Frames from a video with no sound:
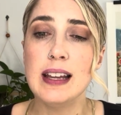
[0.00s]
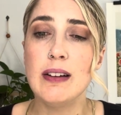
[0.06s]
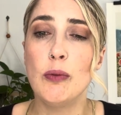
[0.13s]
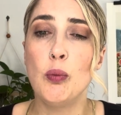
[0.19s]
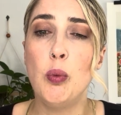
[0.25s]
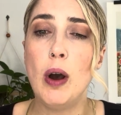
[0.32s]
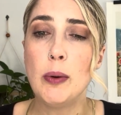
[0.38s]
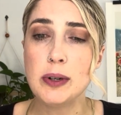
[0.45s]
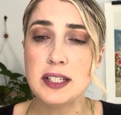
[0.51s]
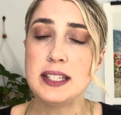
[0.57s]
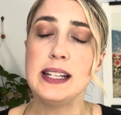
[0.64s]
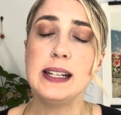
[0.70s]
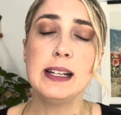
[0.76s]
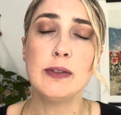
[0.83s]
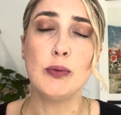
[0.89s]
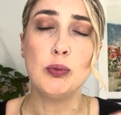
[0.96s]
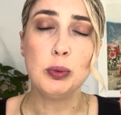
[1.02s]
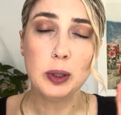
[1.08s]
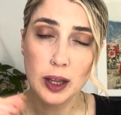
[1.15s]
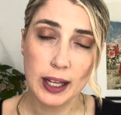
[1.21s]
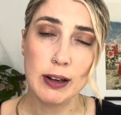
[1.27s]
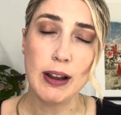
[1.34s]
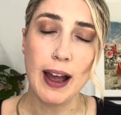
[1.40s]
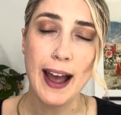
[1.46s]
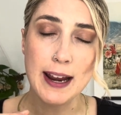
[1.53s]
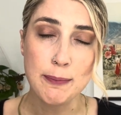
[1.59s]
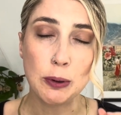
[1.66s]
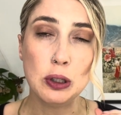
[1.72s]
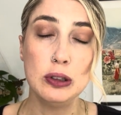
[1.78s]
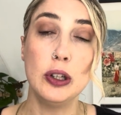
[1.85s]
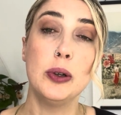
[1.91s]
What we're seeing really
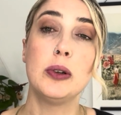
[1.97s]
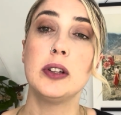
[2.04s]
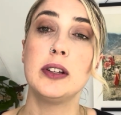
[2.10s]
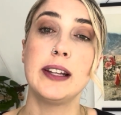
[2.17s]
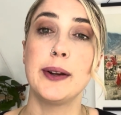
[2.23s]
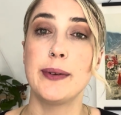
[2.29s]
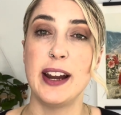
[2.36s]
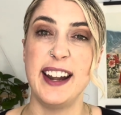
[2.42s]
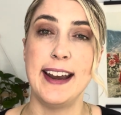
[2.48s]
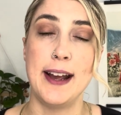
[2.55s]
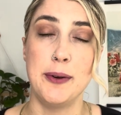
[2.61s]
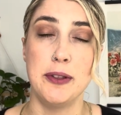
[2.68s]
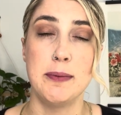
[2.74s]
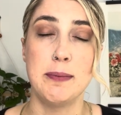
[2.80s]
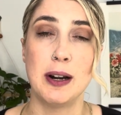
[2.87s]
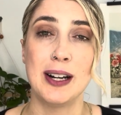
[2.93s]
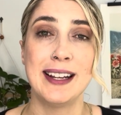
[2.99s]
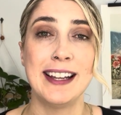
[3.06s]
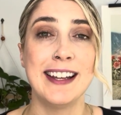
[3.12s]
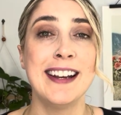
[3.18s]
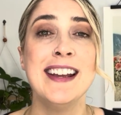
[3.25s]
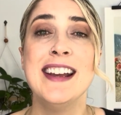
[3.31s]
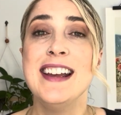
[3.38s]
hyper locally right now in the market